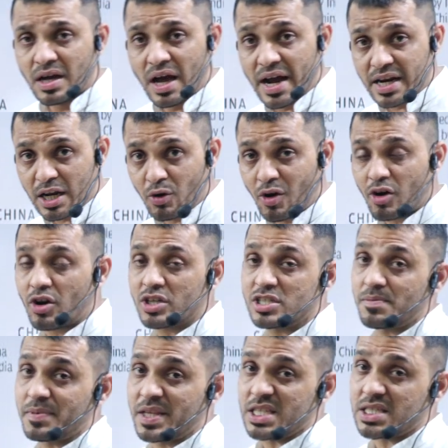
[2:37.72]
And now
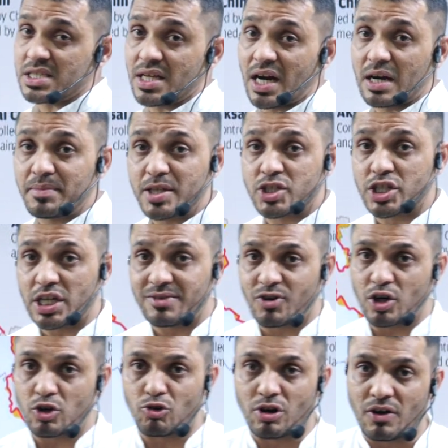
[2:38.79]
Arunachal Pradesh is in the administrative
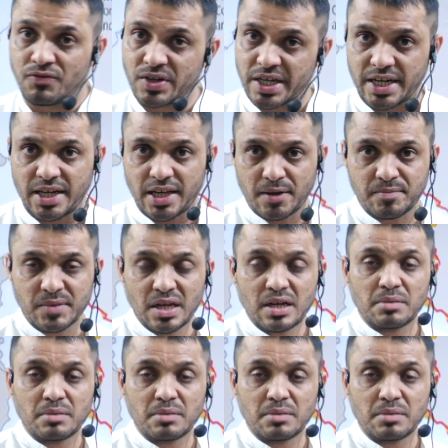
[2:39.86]
control of India.